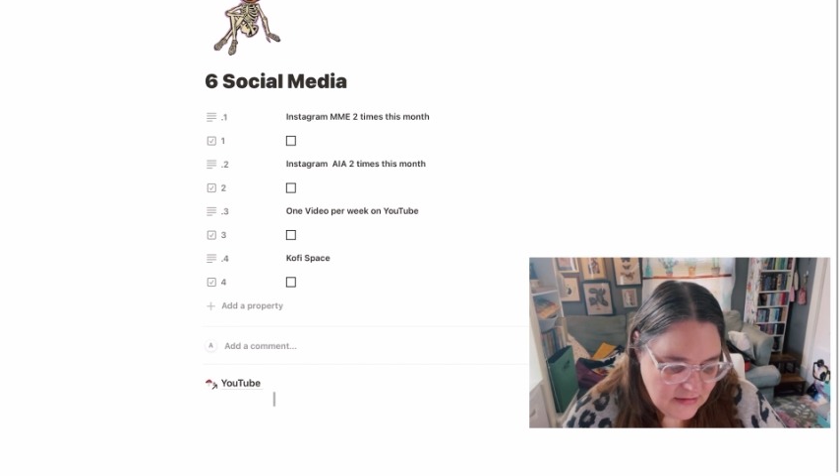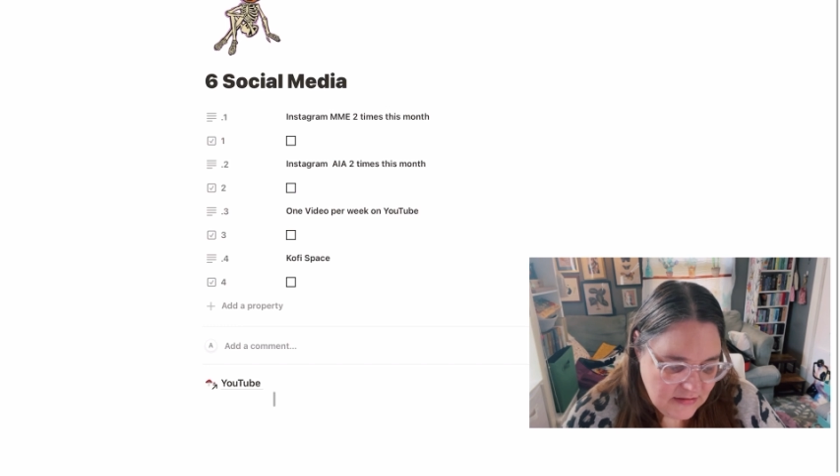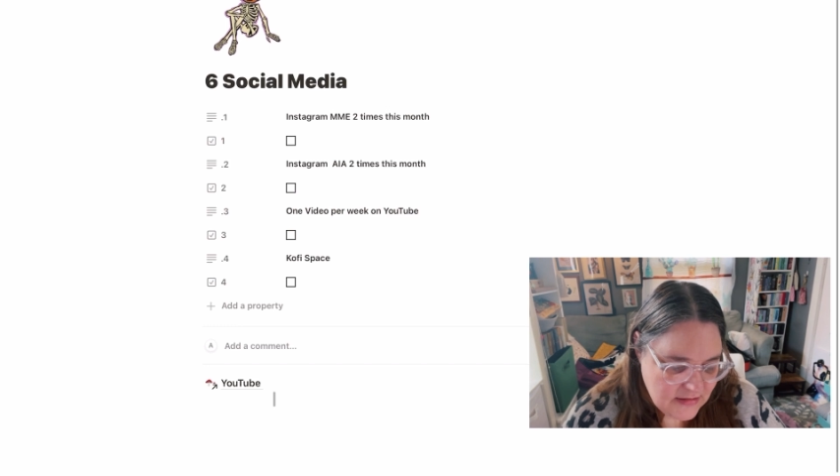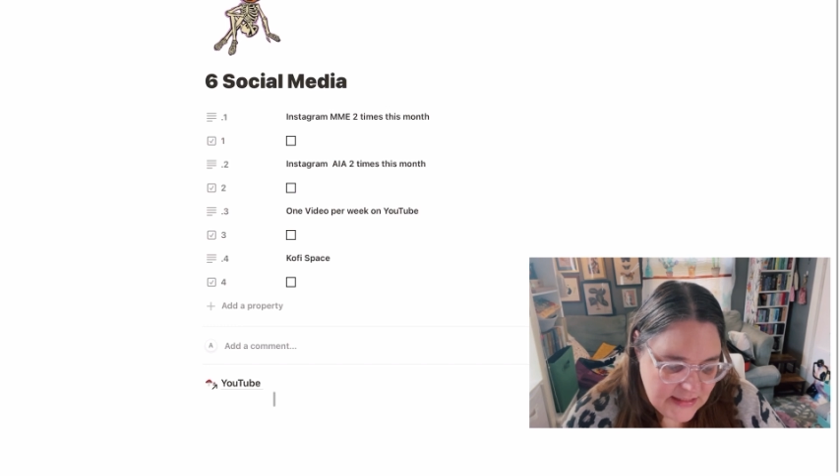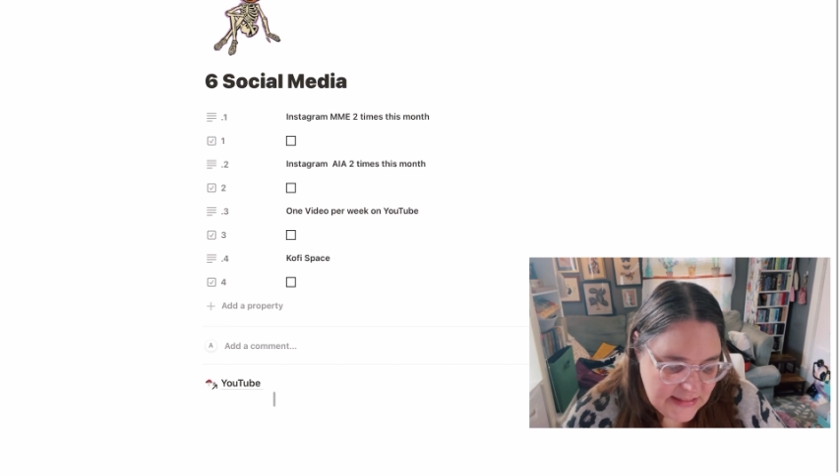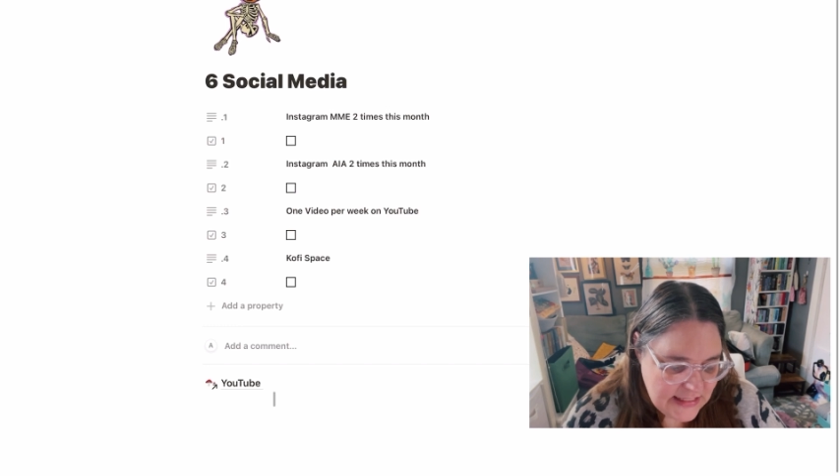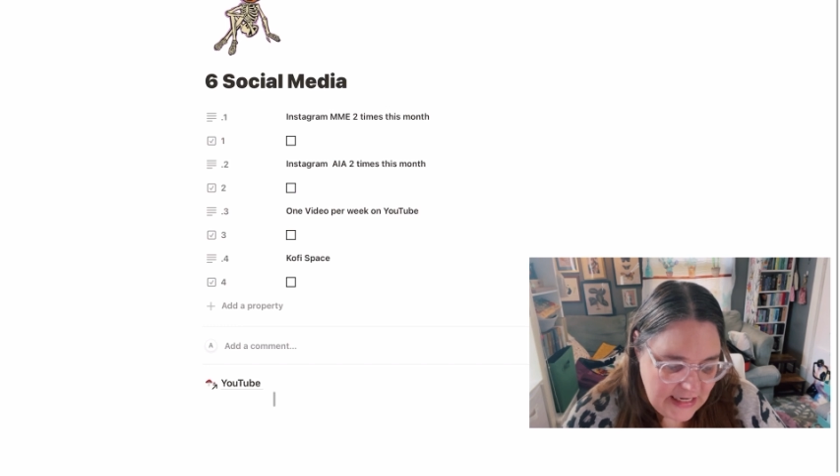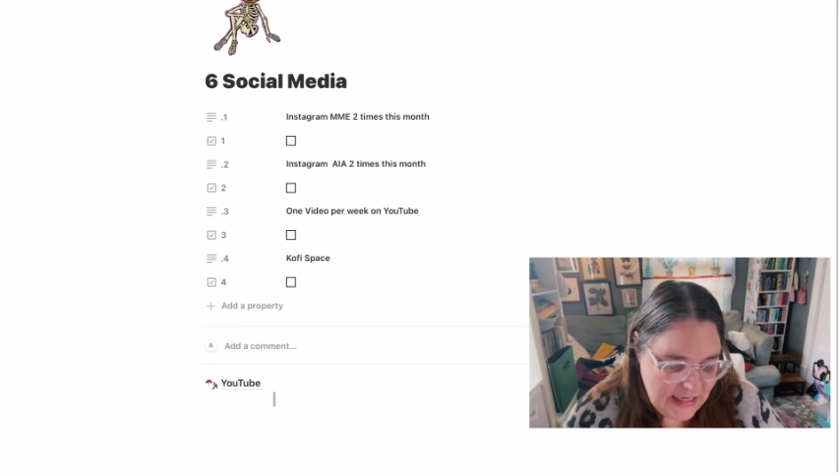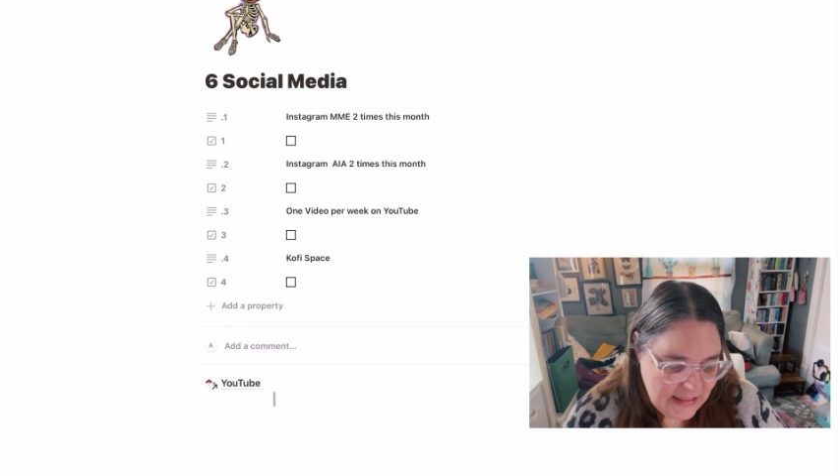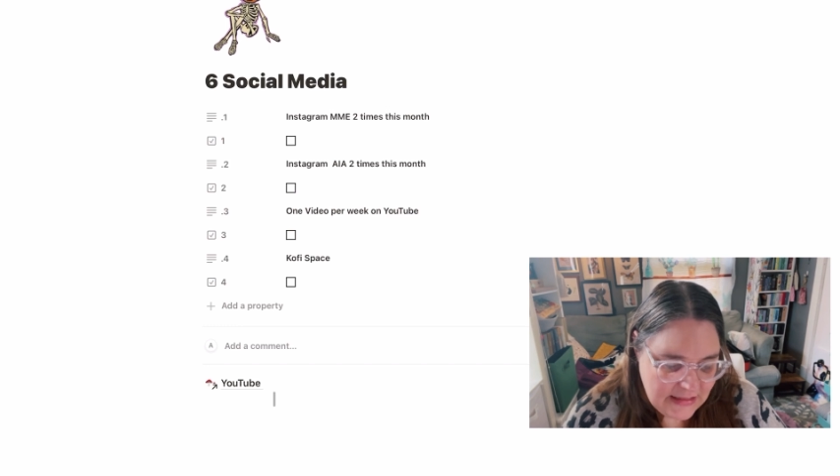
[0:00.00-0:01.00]

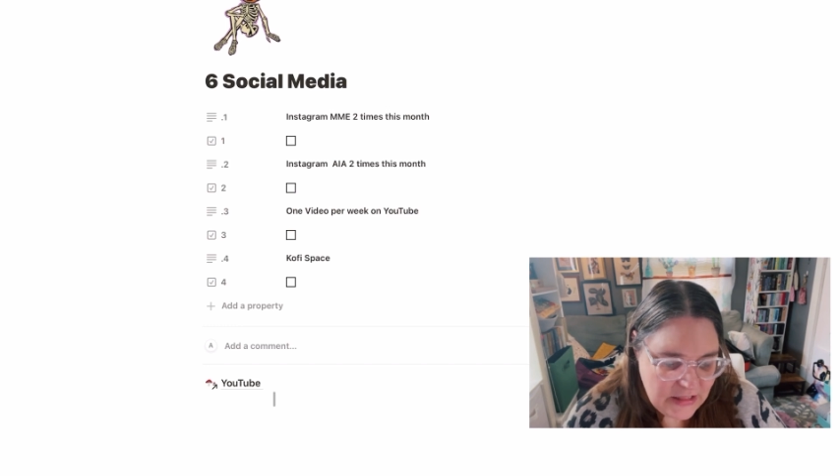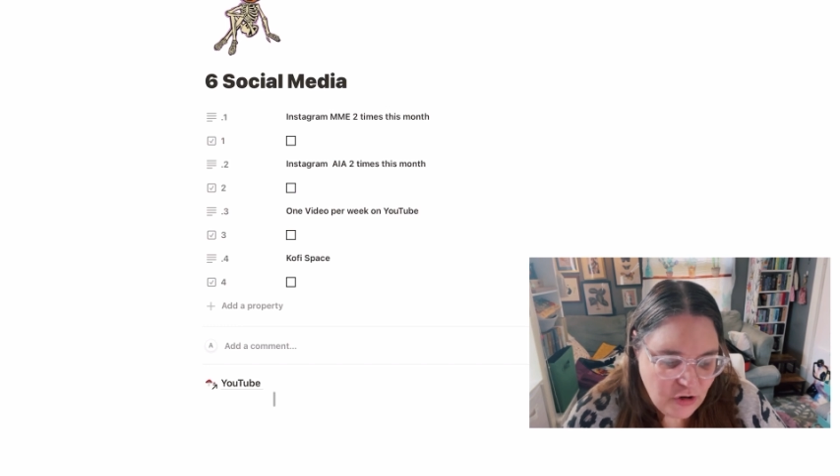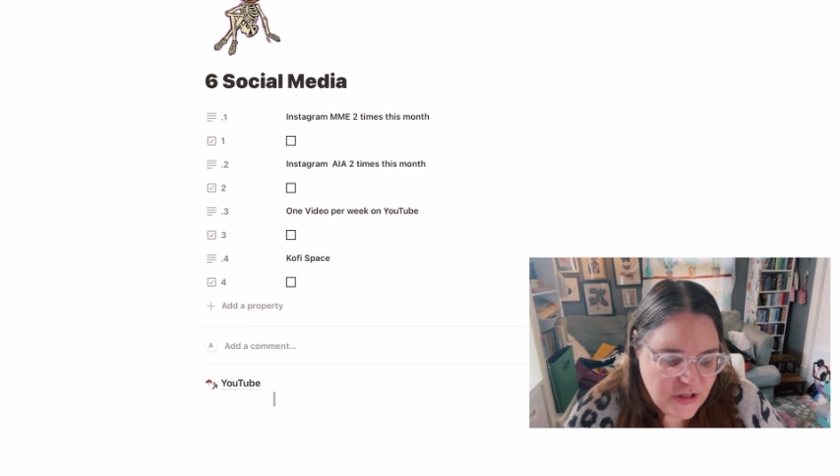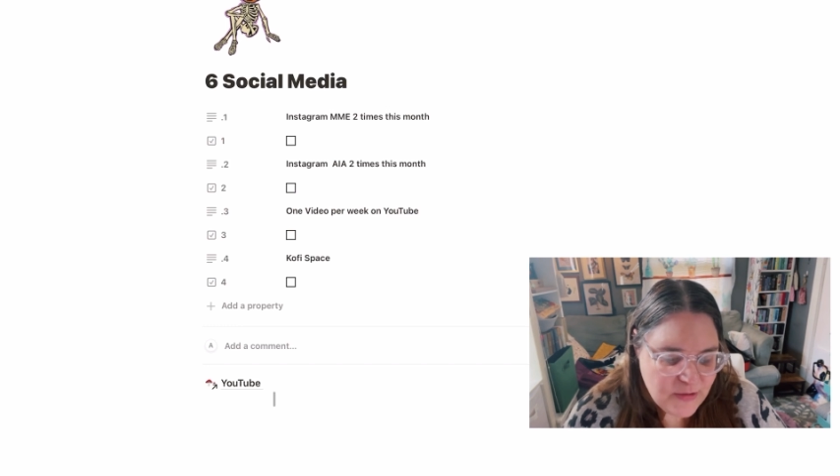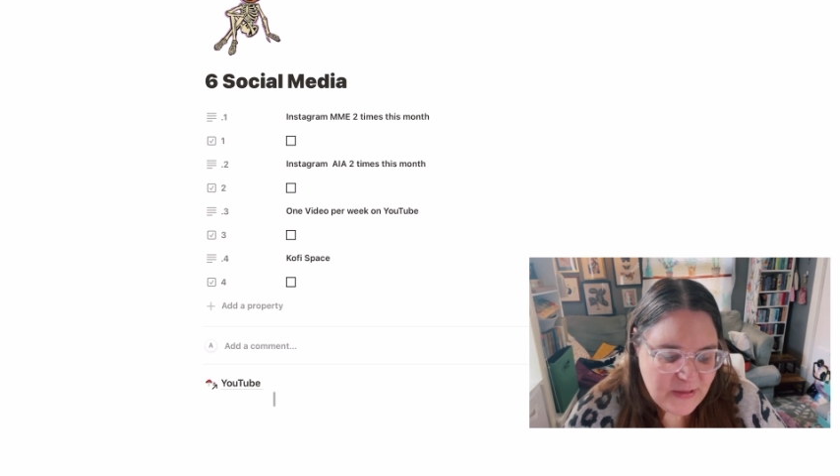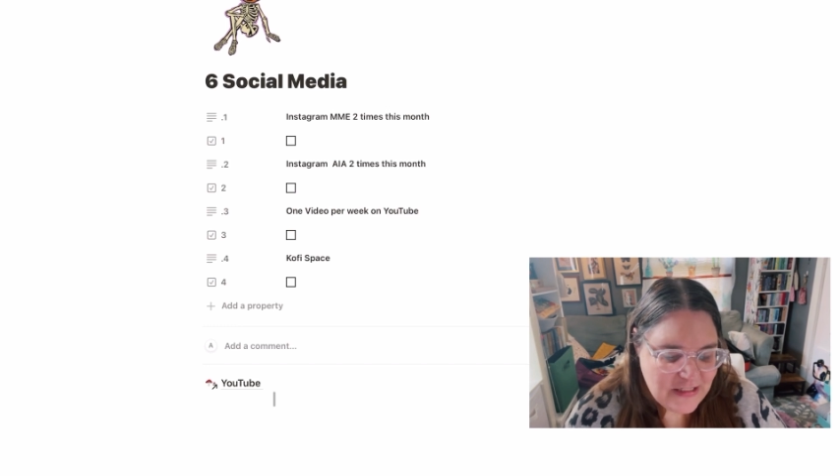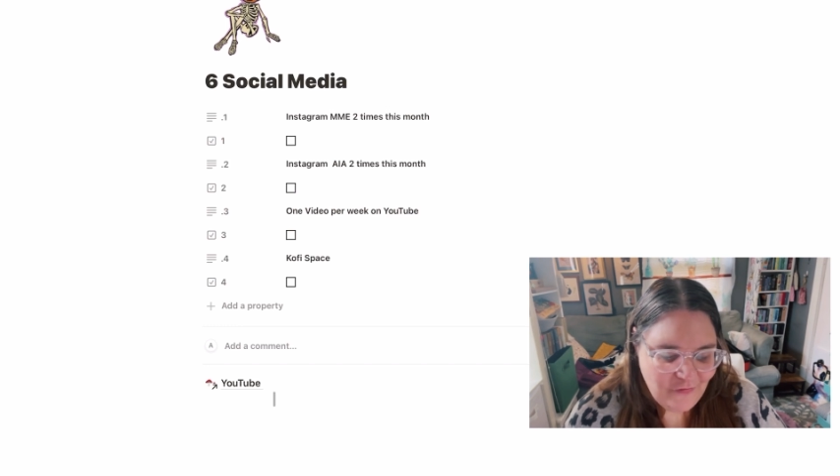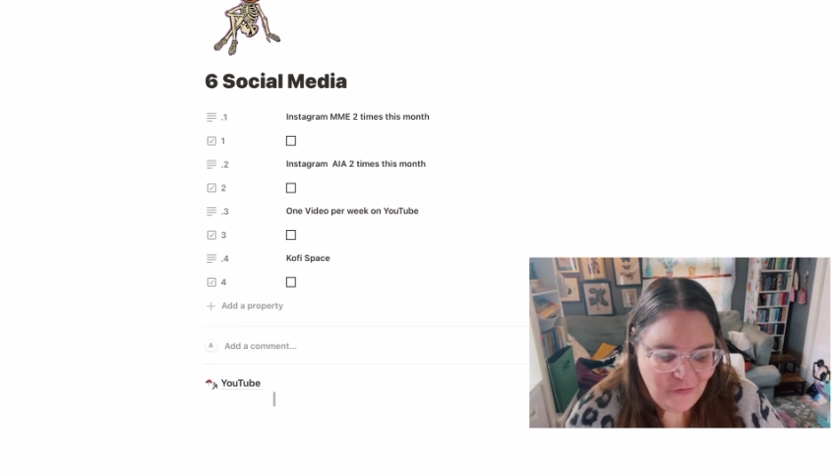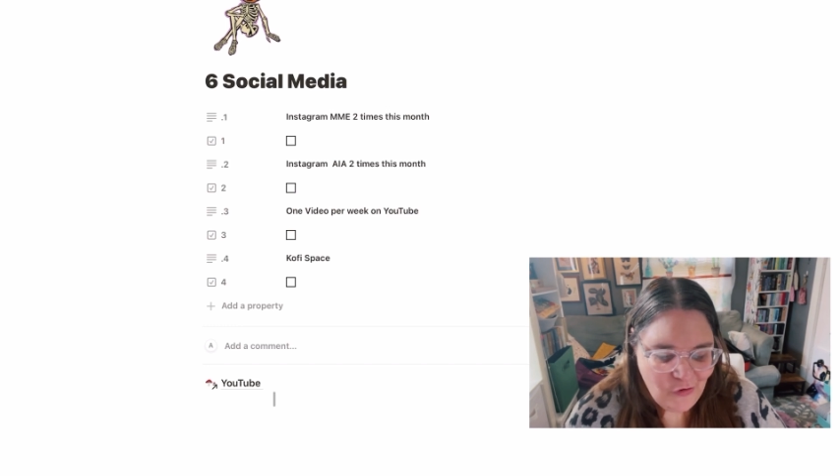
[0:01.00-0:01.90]
see. No specific